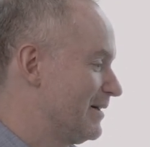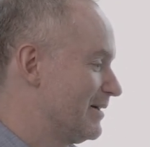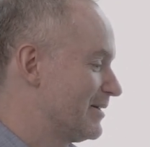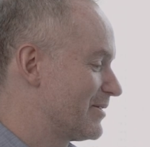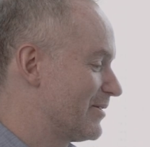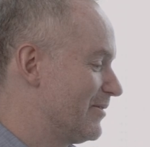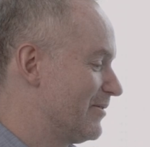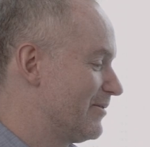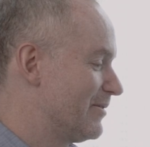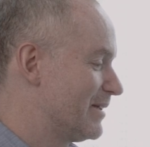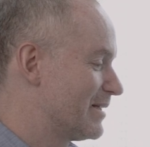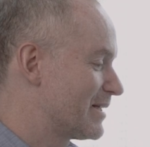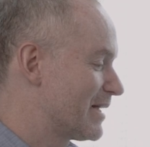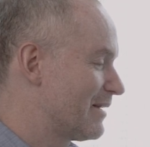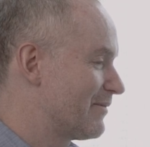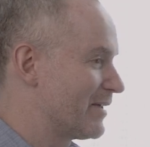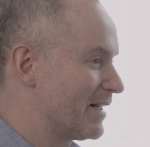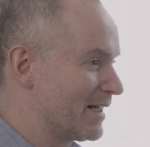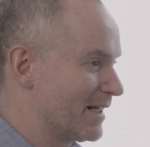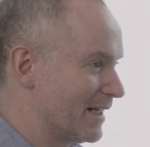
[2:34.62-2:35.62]
So
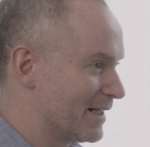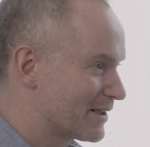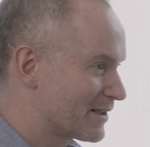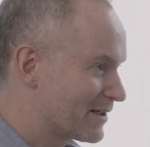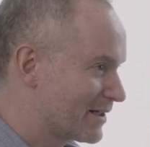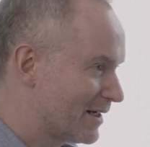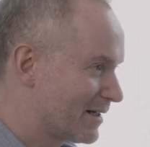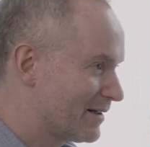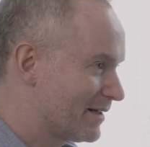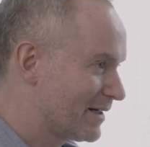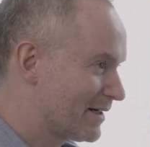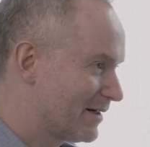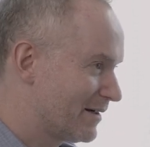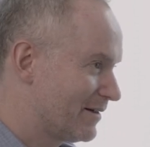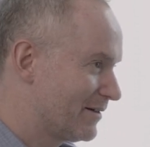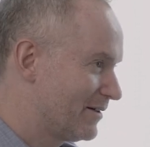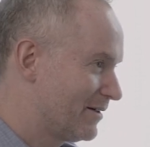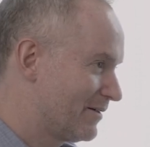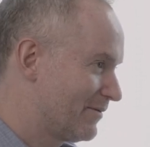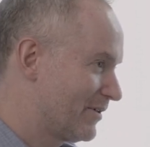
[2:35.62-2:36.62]
instead of getting a
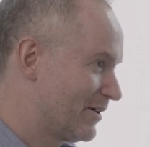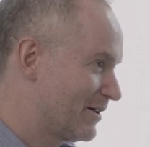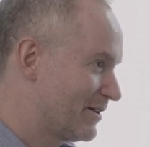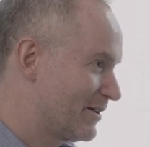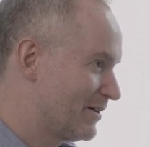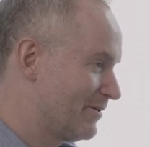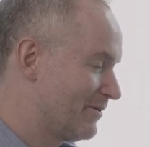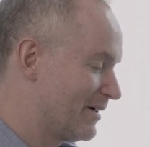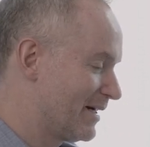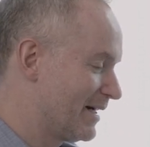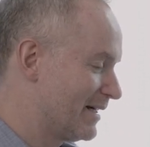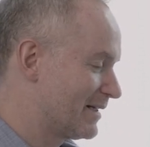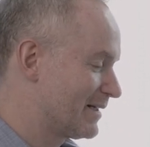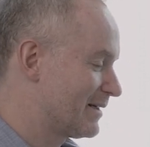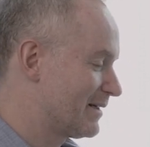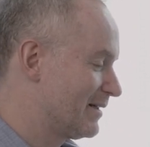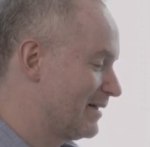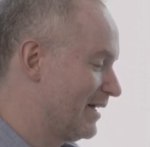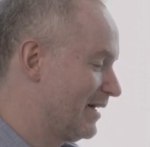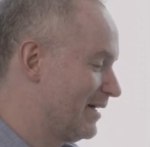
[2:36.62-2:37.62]
cyclic universe, you
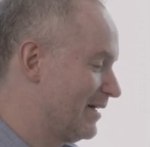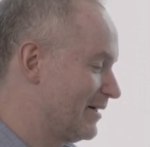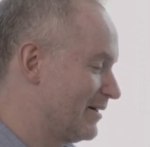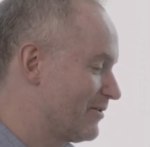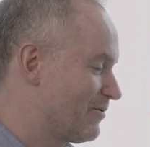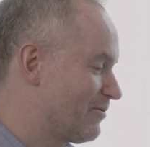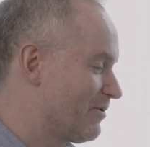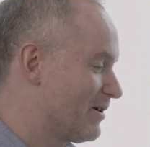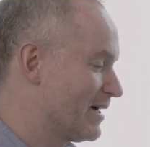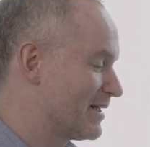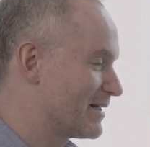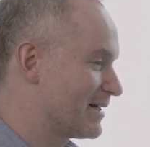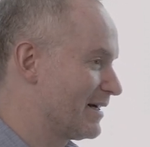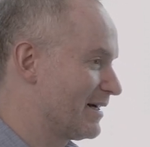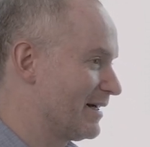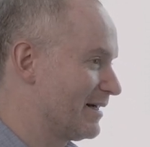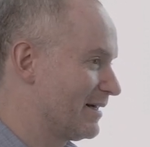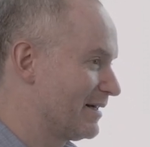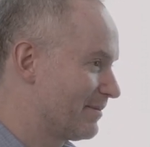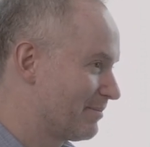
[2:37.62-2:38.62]
get a
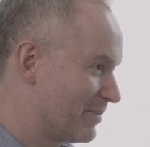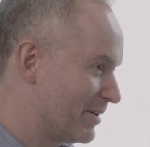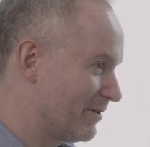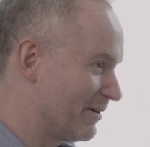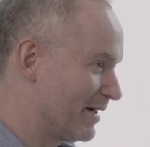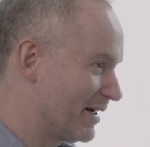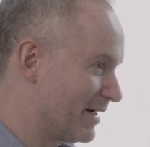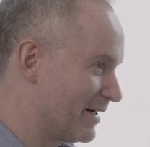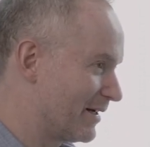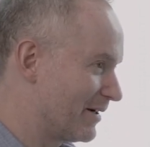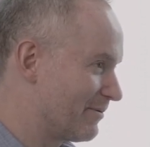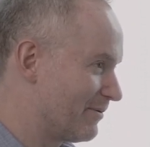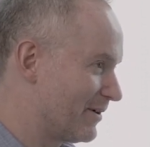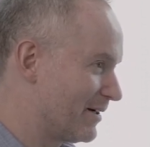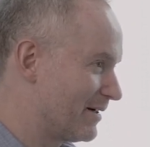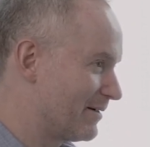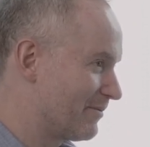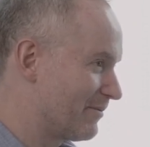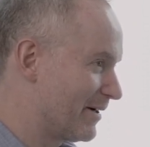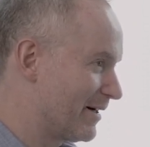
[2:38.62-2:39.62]
quasi-periodic
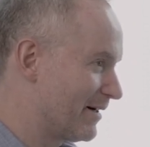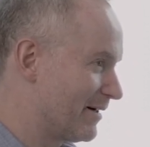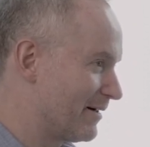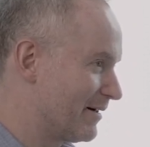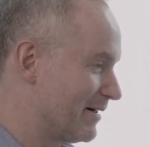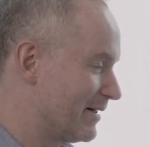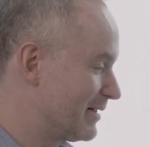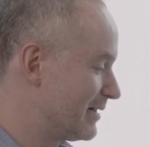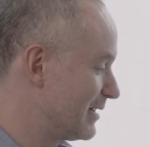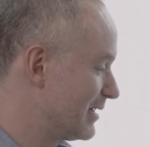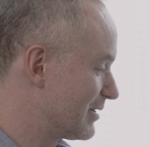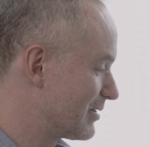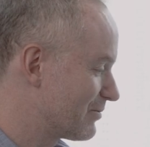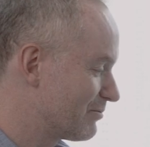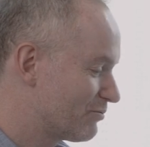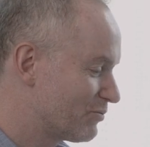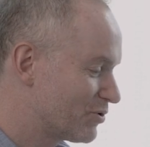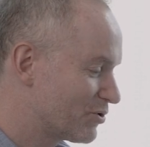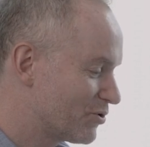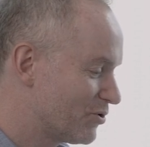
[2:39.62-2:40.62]
one, where on these
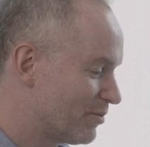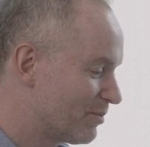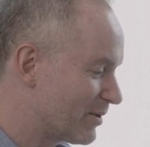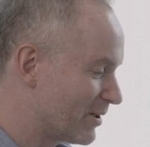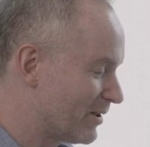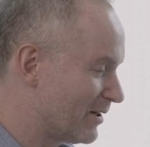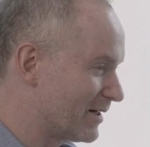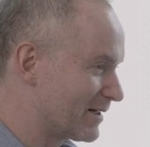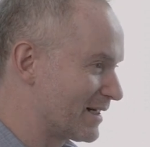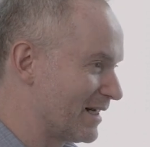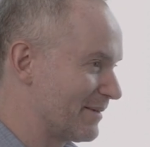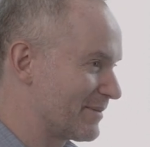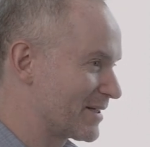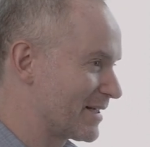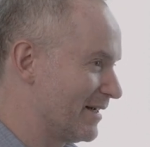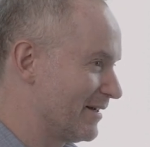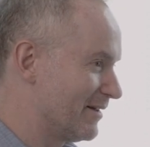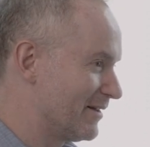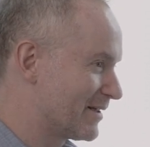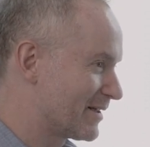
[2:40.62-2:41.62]
super long time
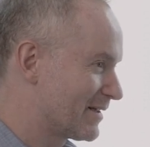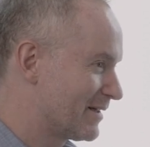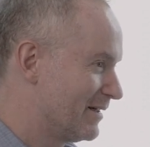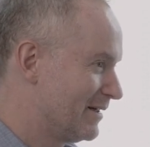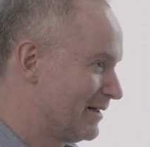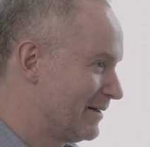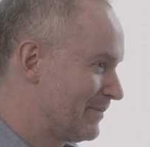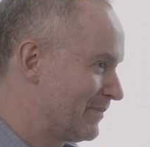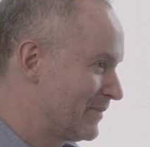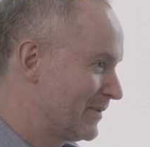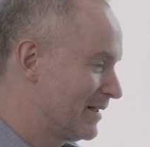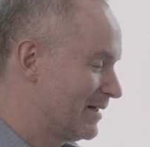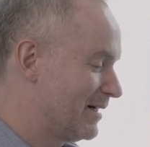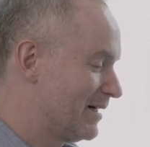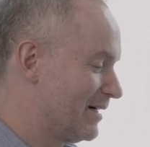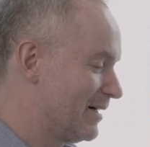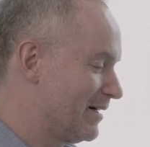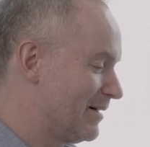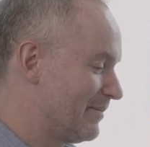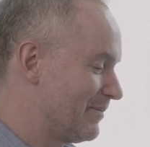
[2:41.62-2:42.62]
scales,
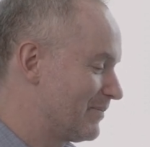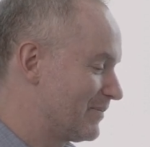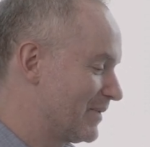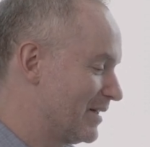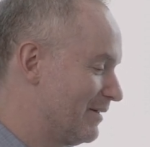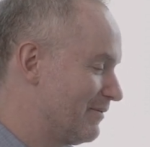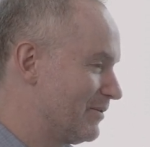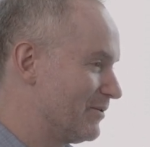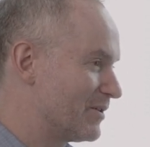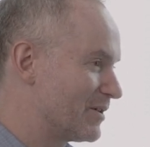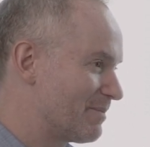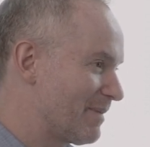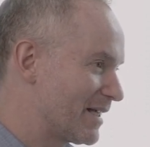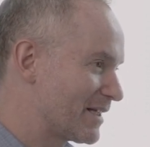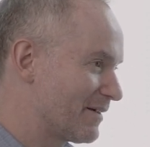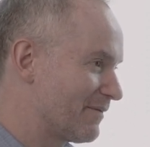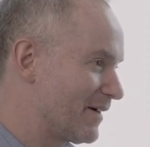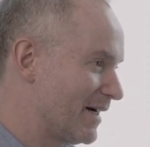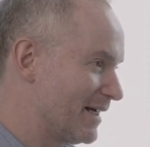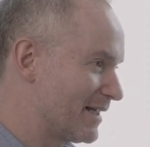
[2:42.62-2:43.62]
um, if you
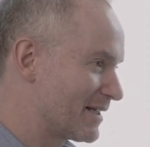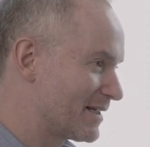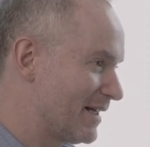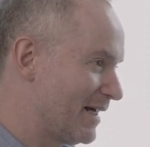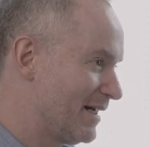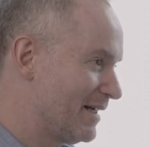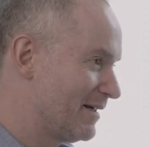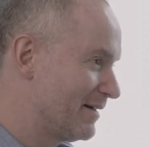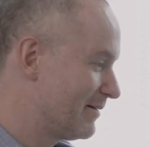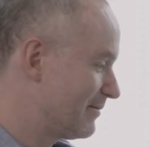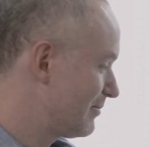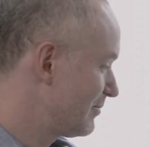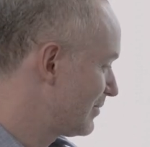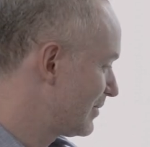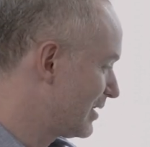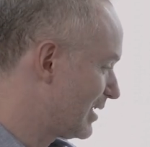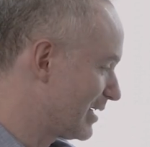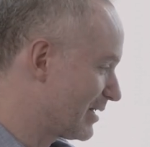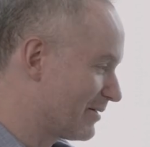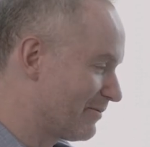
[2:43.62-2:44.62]
specify a state,
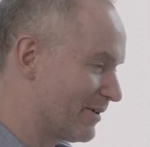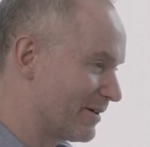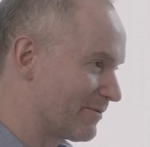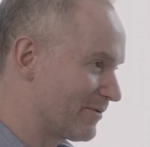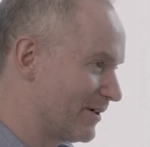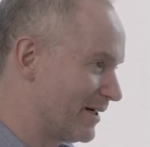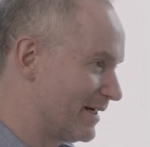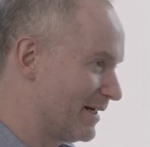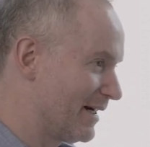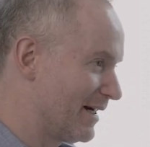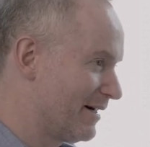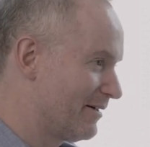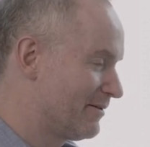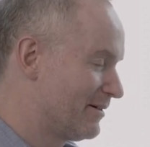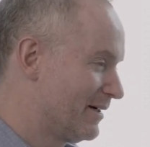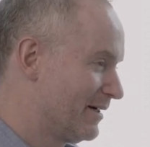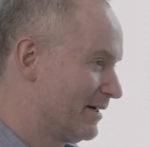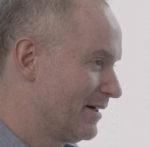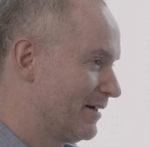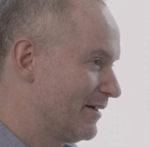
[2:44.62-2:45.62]
the one we're in
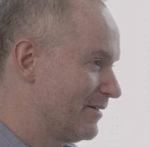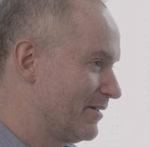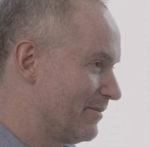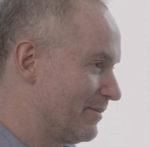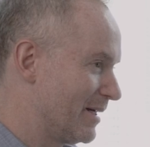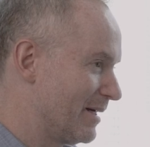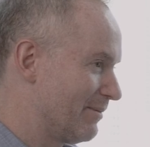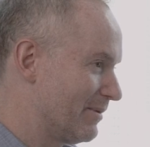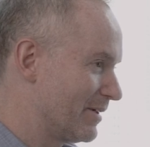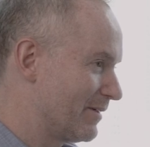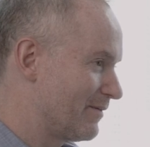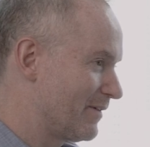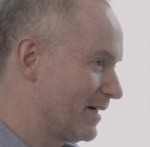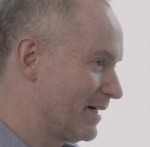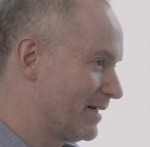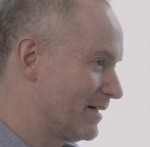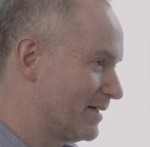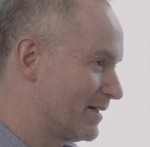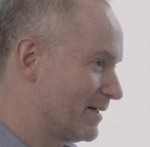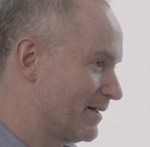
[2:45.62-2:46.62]
now, you'll be able to
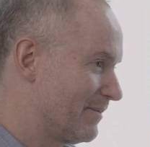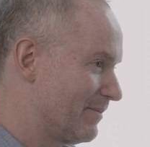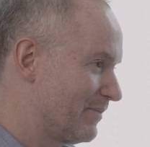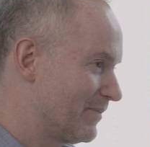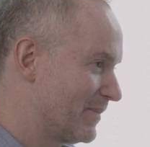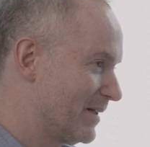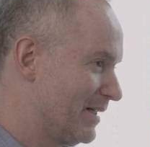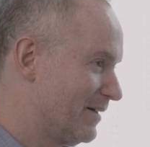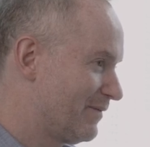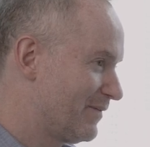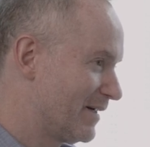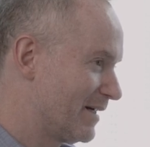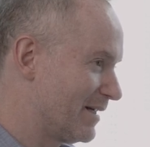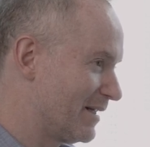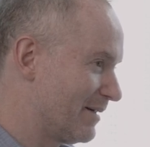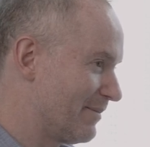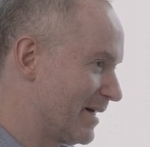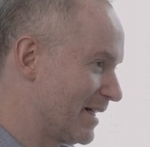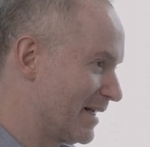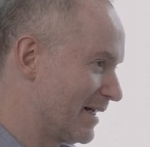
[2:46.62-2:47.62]
find
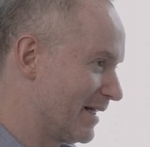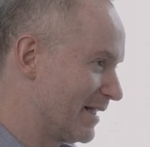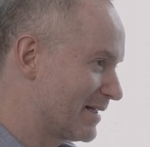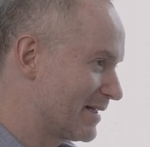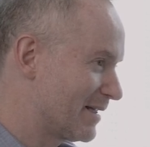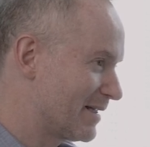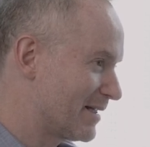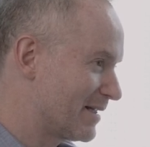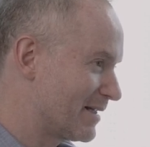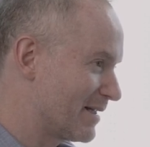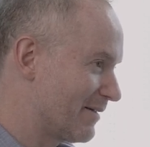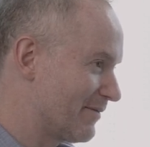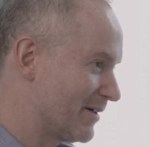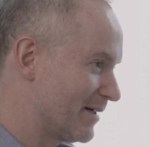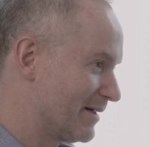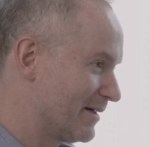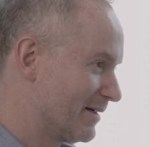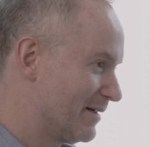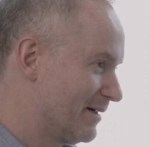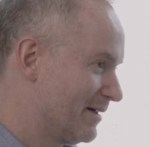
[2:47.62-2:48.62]
infinitely many instances of
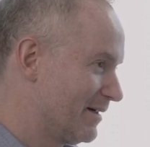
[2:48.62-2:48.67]
it,